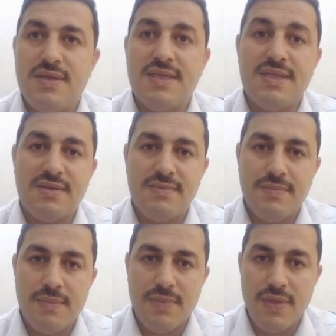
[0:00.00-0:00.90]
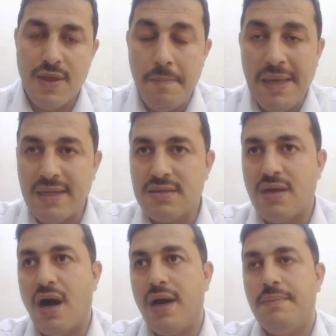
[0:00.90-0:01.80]
This is the mean
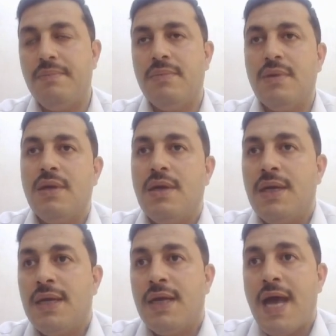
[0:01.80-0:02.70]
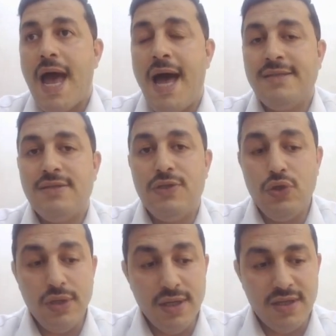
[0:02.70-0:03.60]
time. And
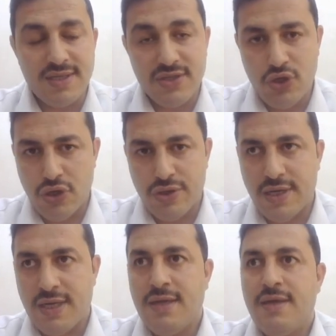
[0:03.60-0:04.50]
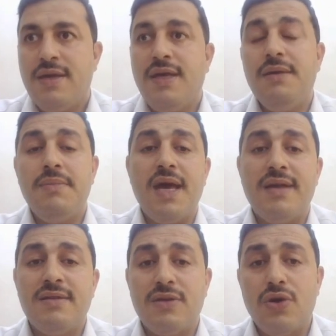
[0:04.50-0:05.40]
during this journey, he may
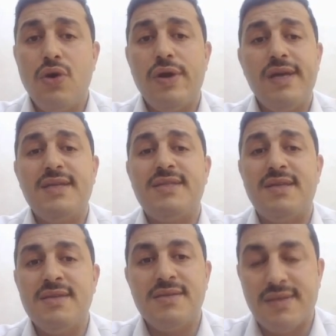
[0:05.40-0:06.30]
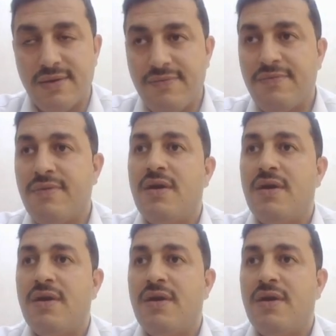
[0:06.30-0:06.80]
undergo extensive,